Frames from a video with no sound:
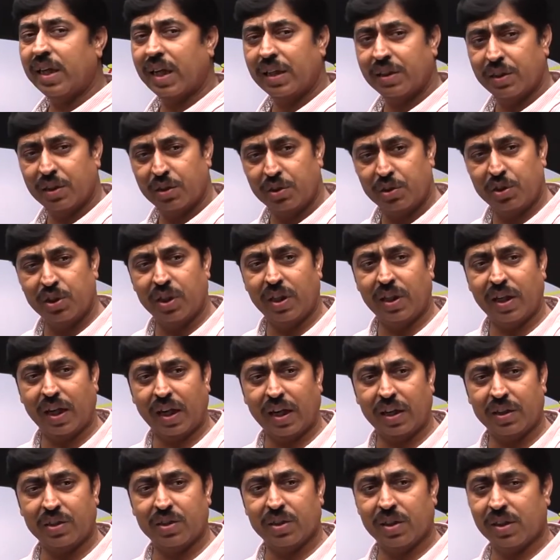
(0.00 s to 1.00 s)
tangential
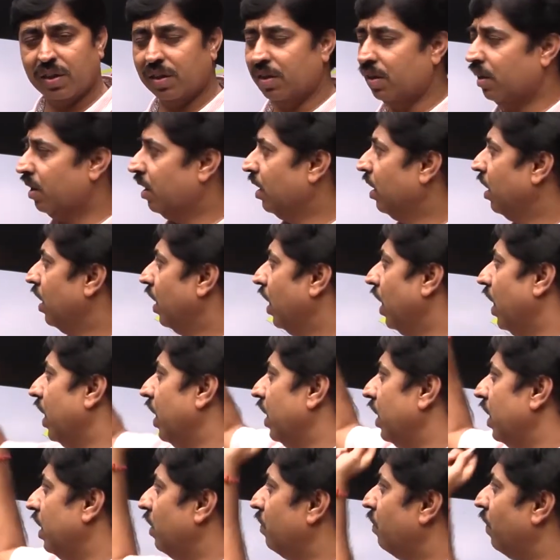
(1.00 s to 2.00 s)
direction and
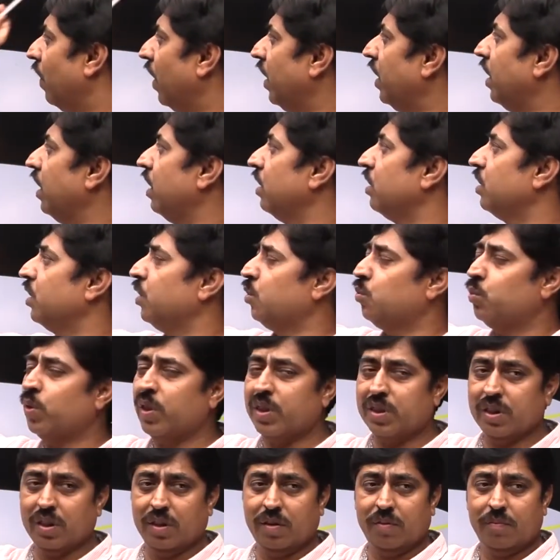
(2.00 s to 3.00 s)
in the final
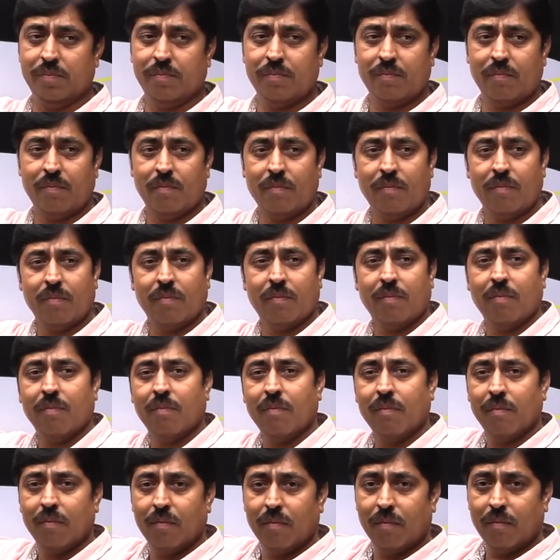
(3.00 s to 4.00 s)
situation
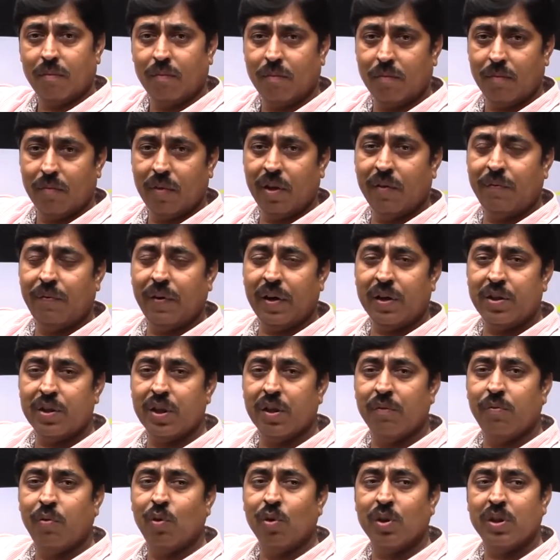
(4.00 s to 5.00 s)
the
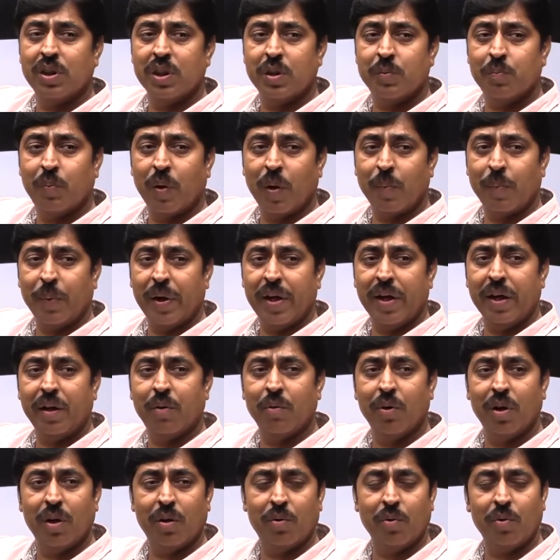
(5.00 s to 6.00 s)
friction force is
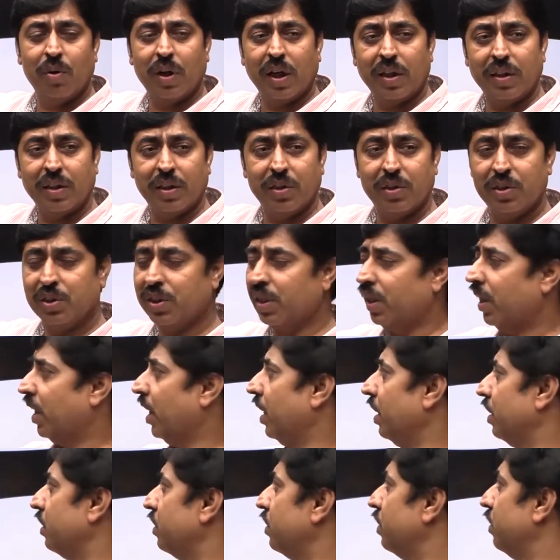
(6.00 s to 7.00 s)
perpendicular to tangential
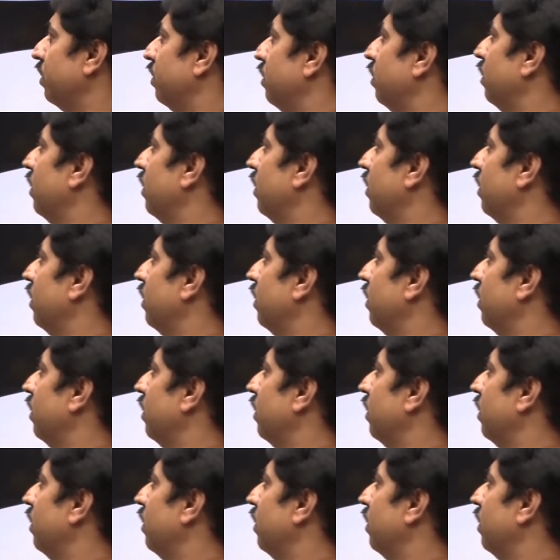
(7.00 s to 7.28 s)
direction.